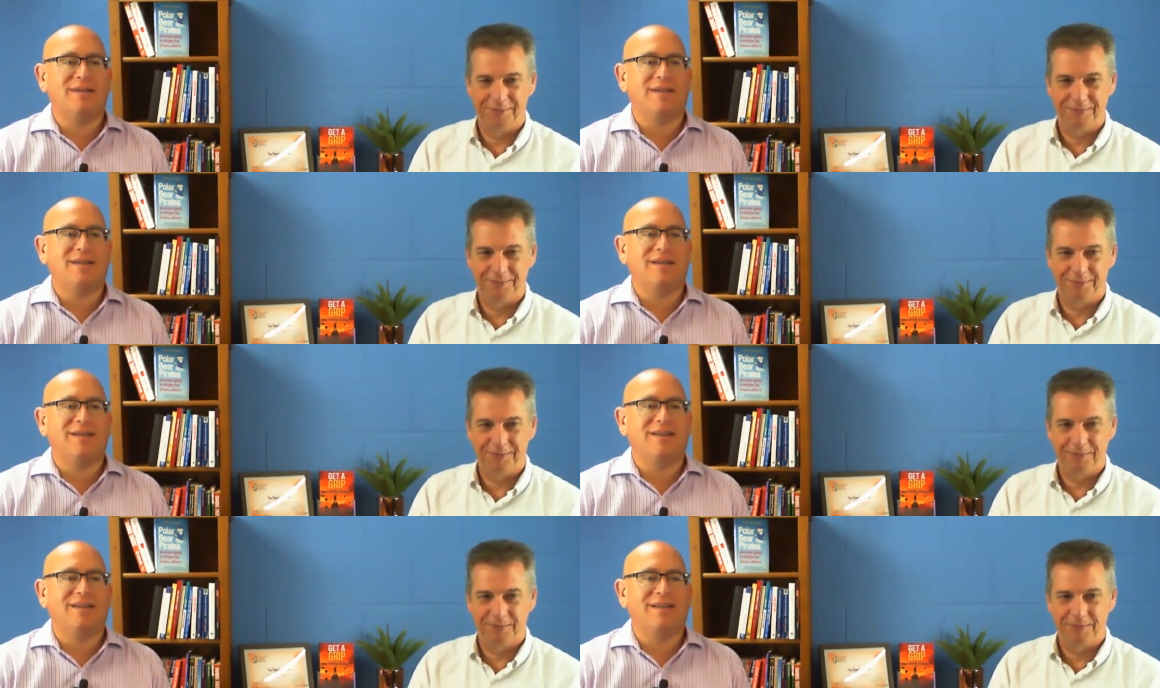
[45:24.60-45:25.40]

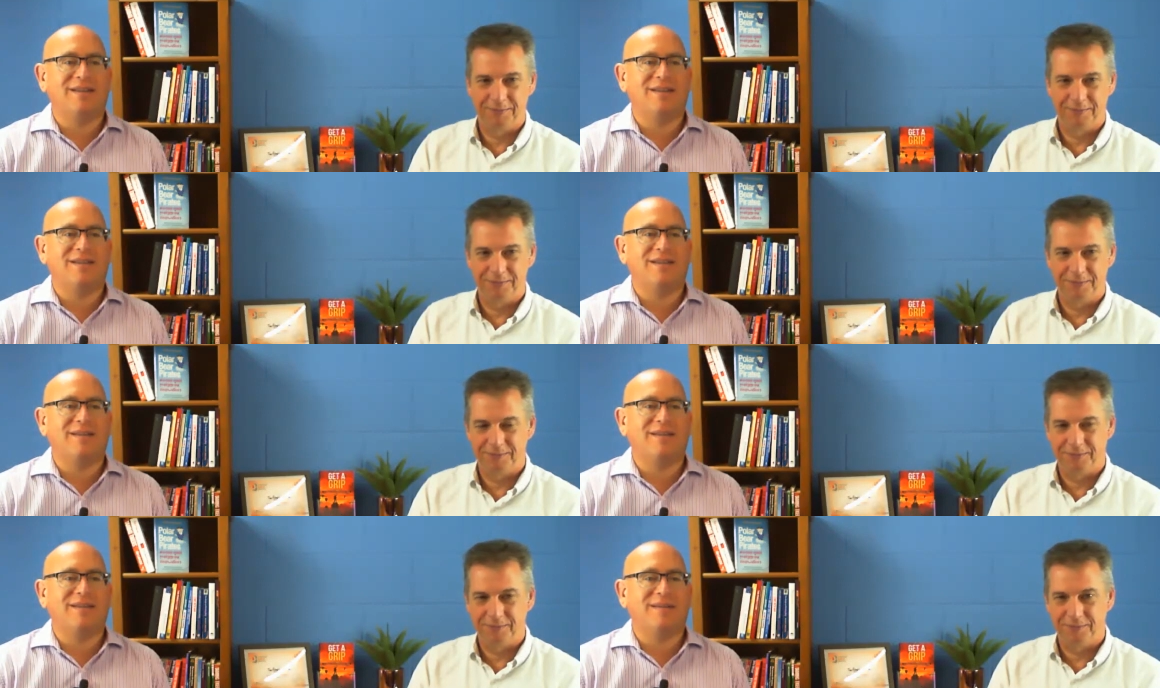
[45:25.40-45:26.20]

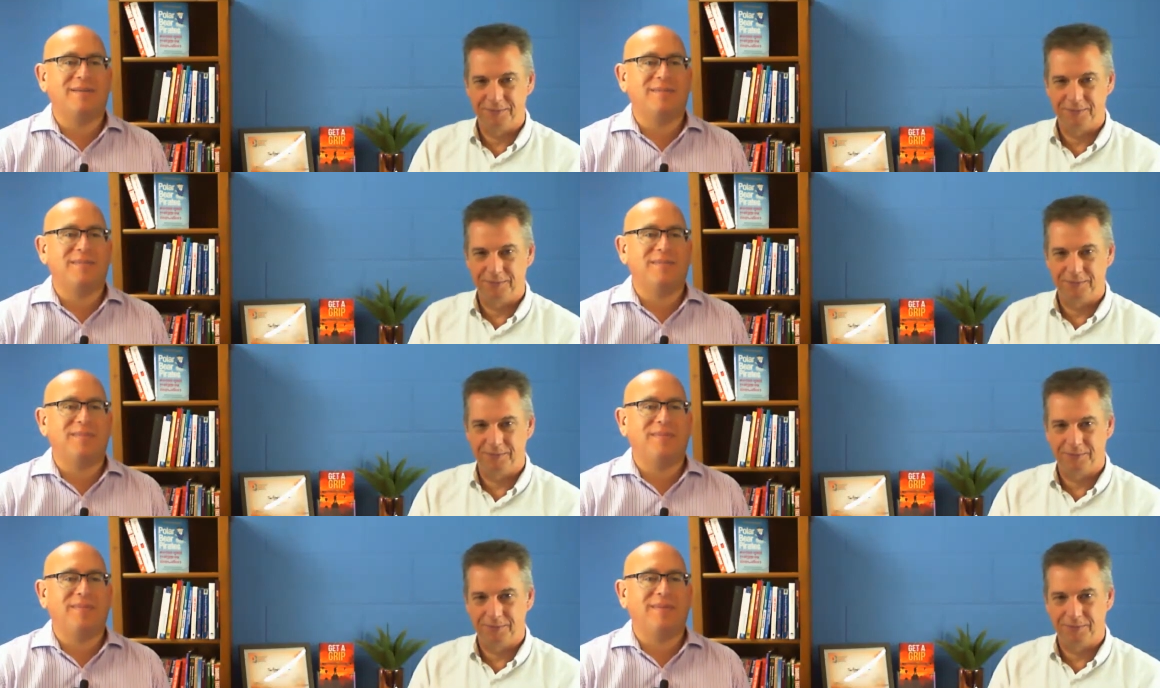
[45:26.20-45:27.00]

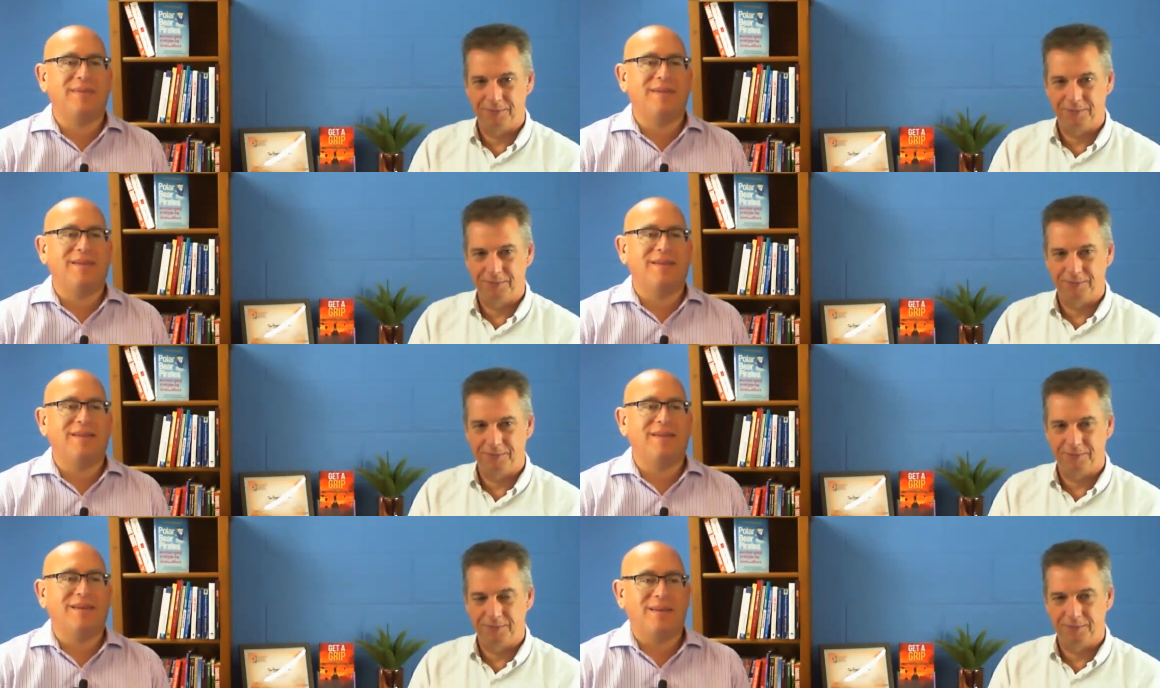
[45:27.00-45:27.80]

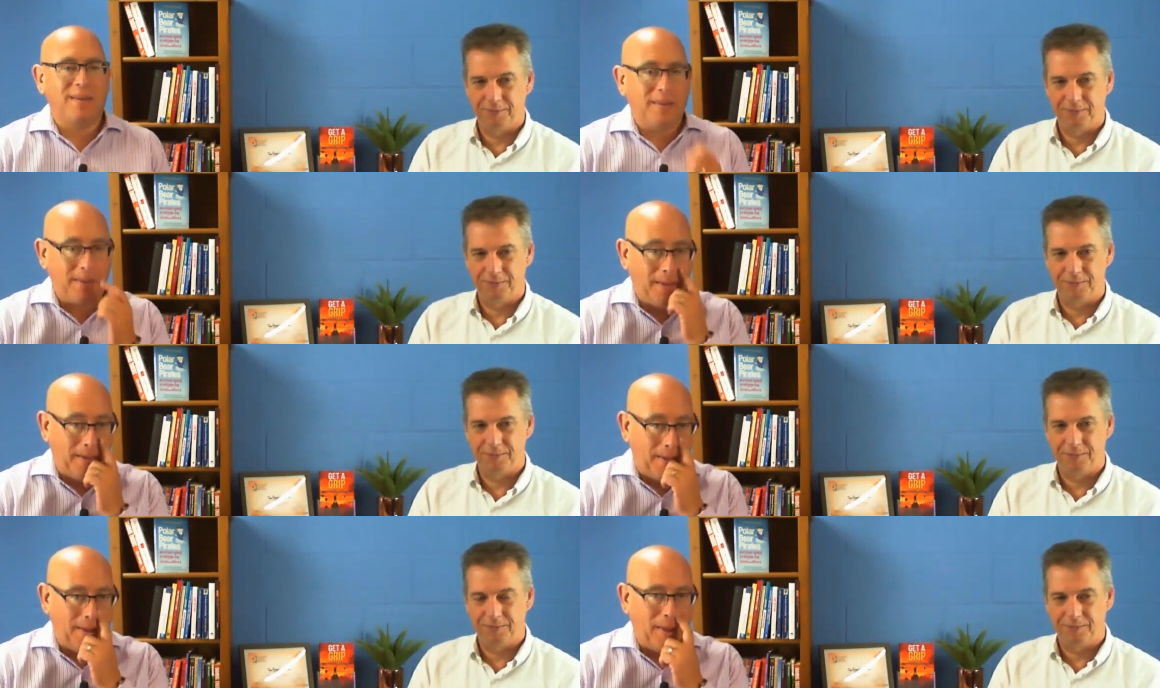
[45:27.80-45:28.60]

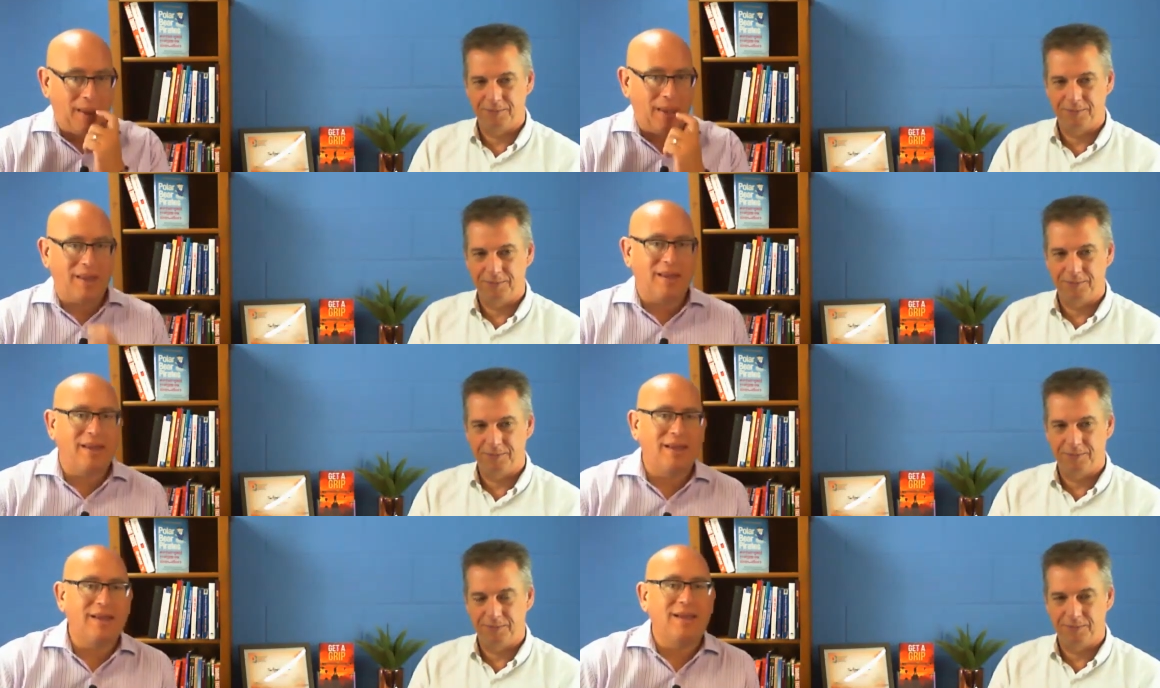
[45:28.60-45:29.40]
No one is speaking in this clip.